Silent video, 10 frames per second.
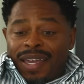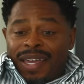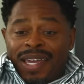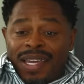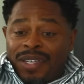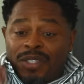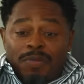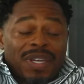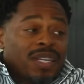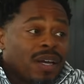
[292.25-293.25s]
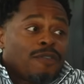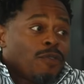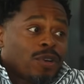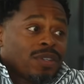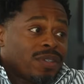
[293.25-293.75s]
it can speed up
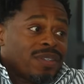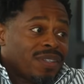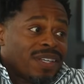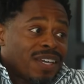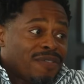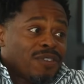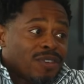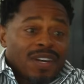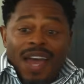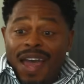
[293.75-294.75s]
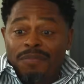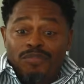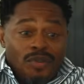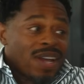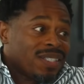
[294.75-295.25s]
for you if you're not
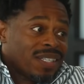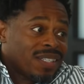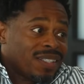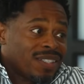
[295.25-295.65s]
present.